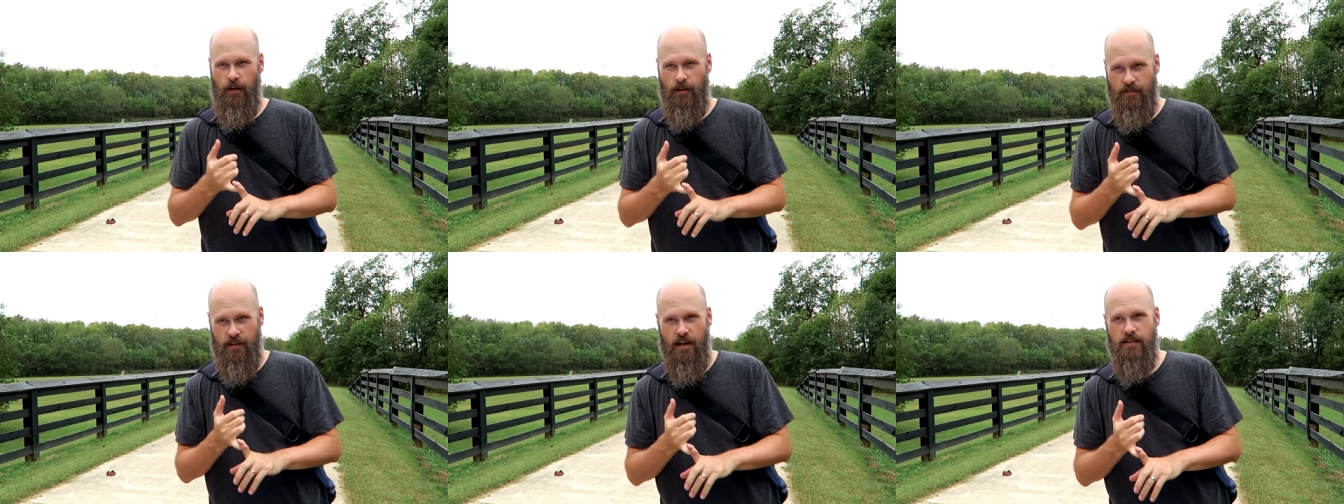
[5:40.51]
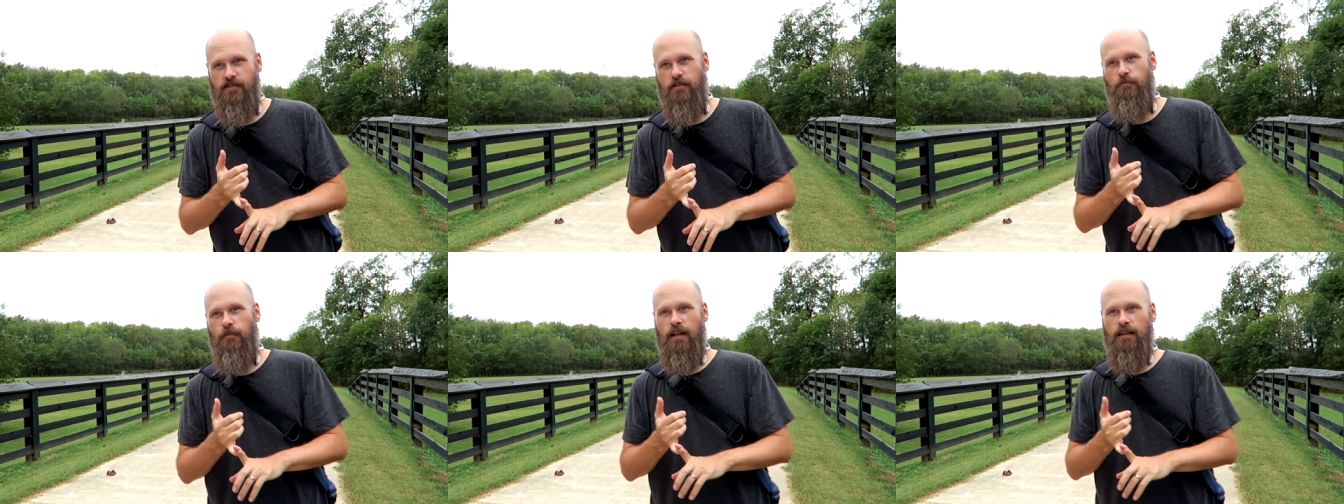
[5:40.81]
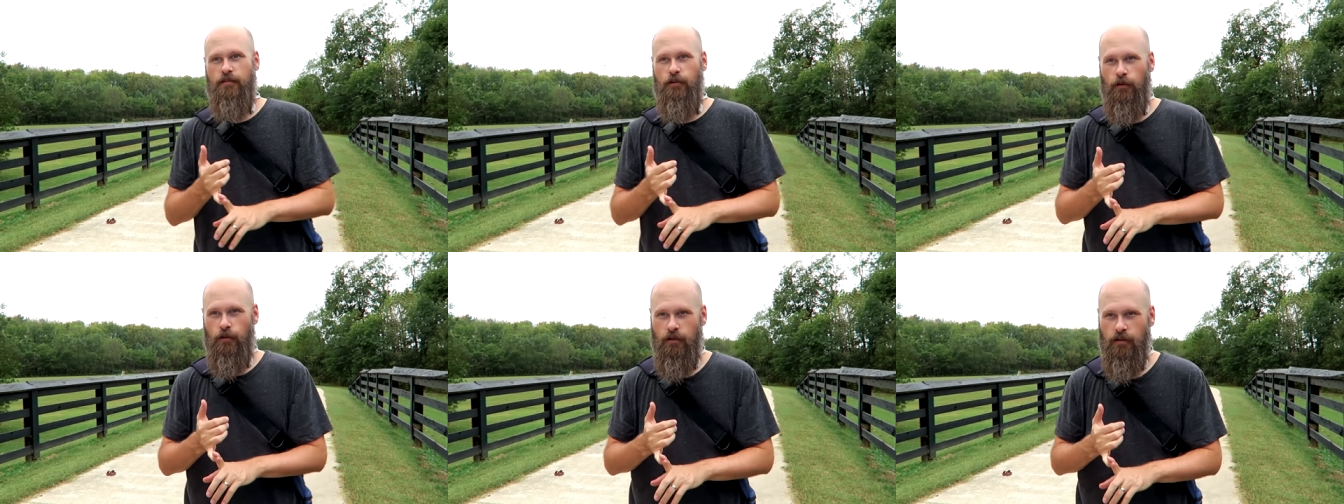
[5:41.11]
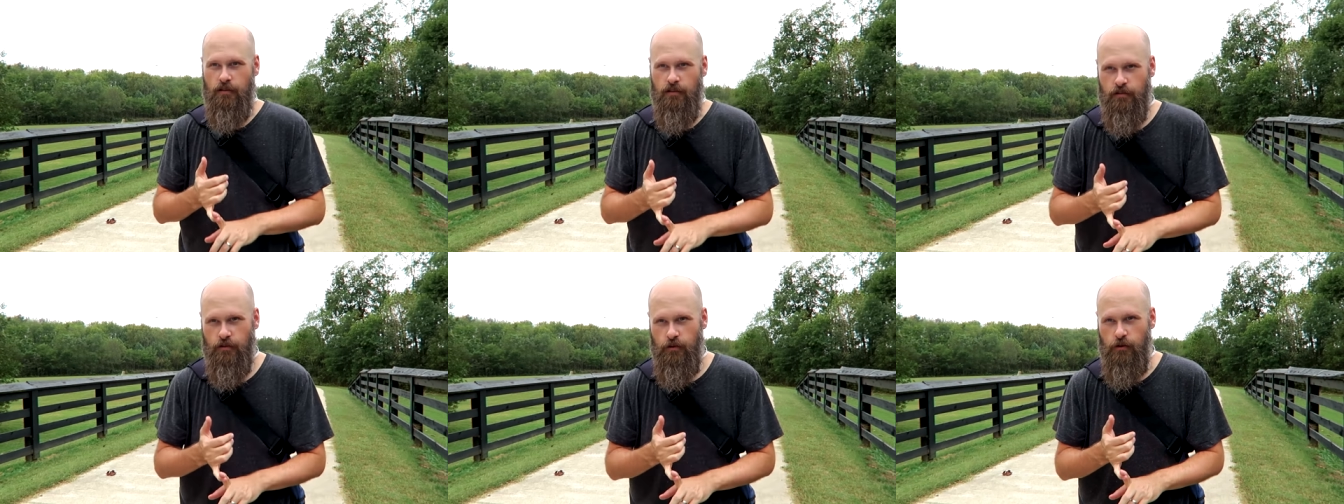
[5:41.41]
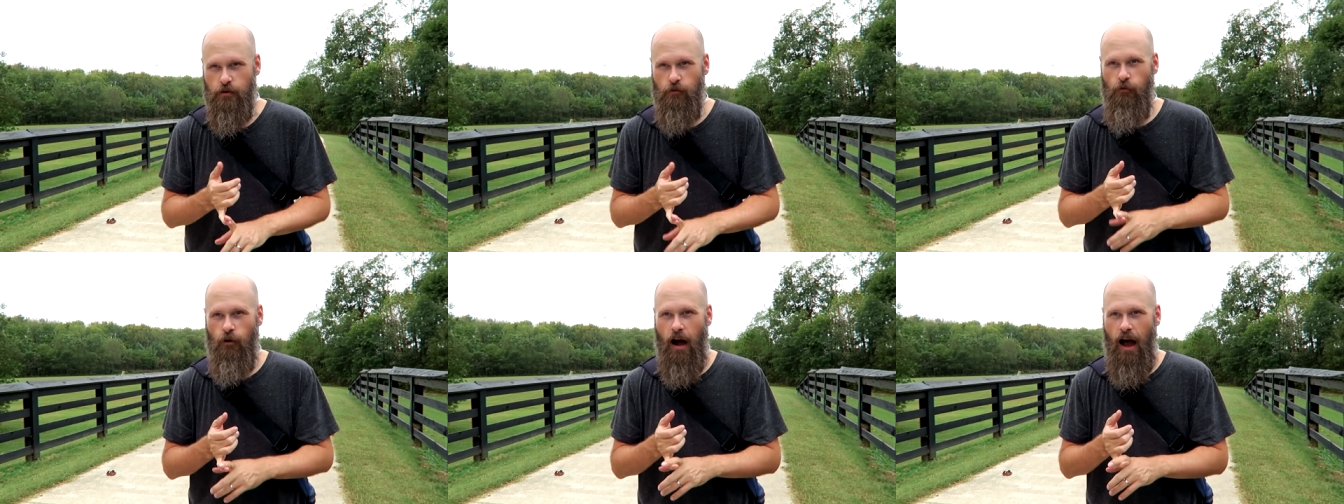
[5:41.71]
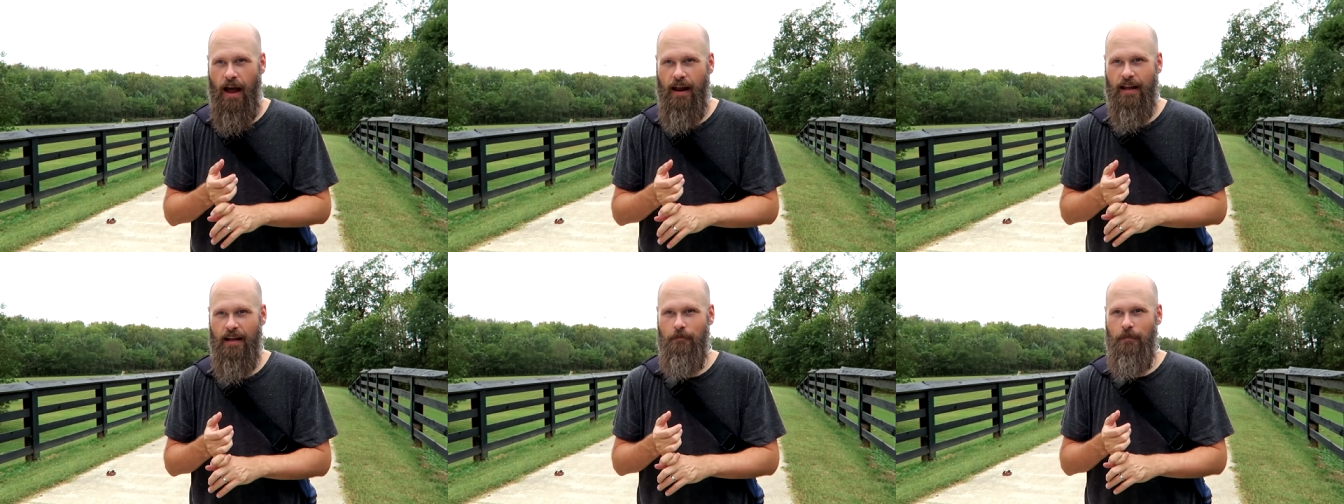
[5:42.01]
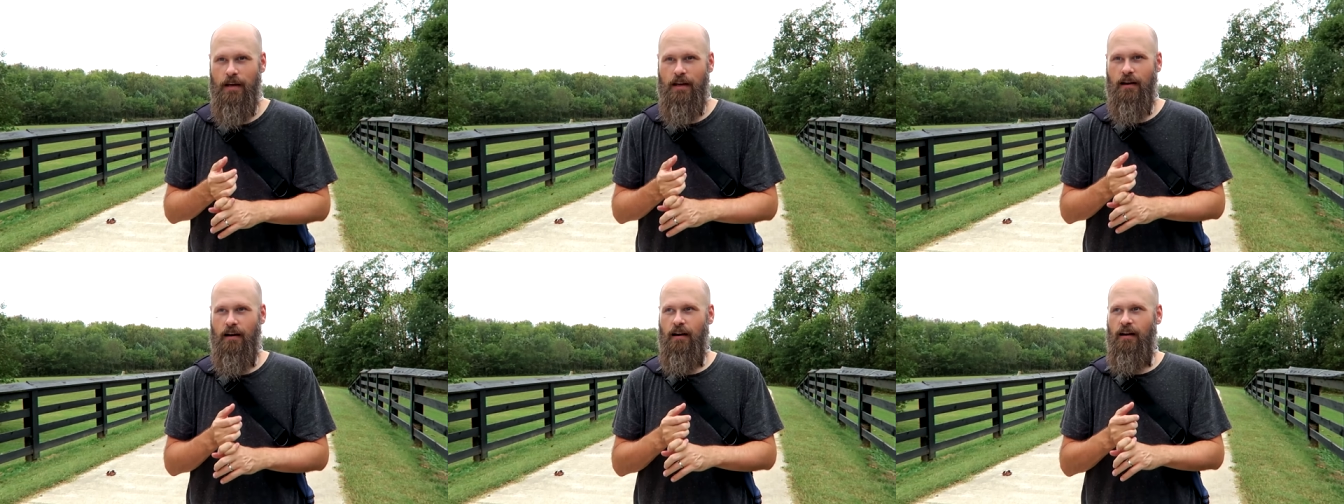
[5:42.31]
detrimental to riding
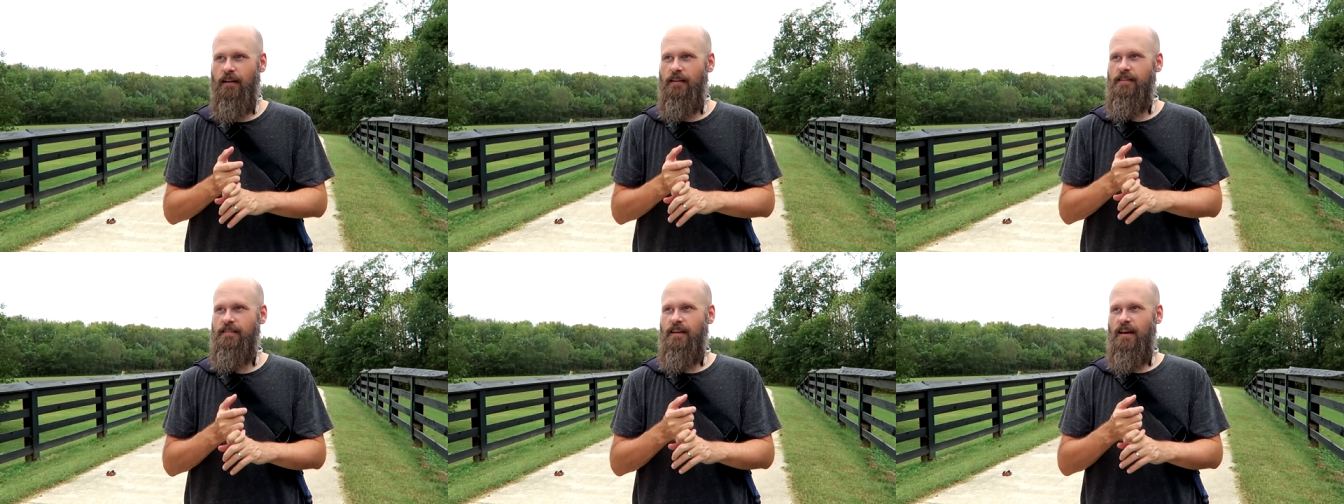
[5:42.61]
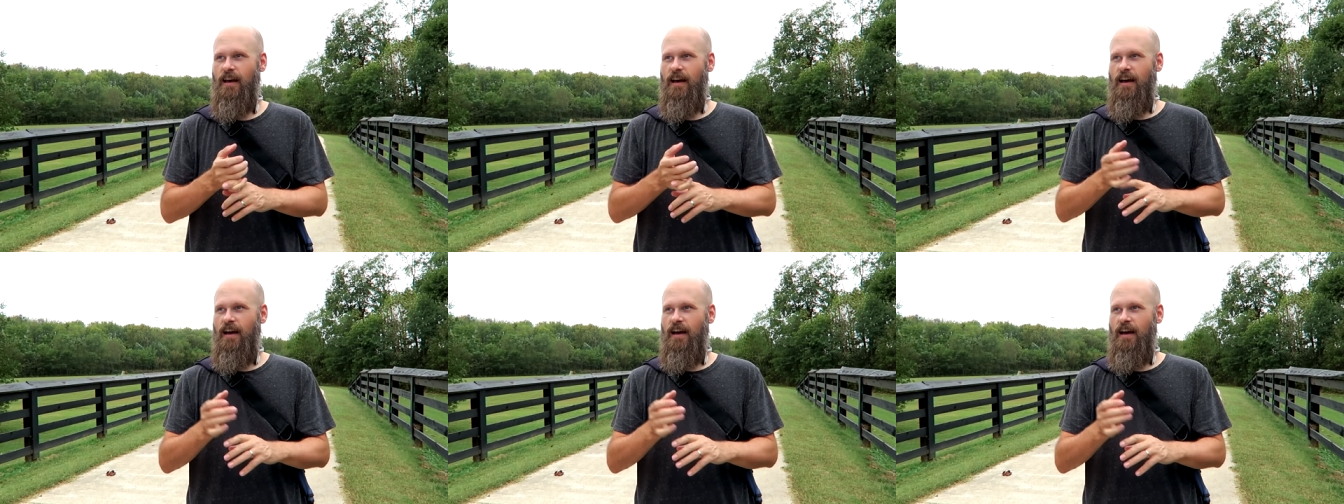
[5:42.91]
because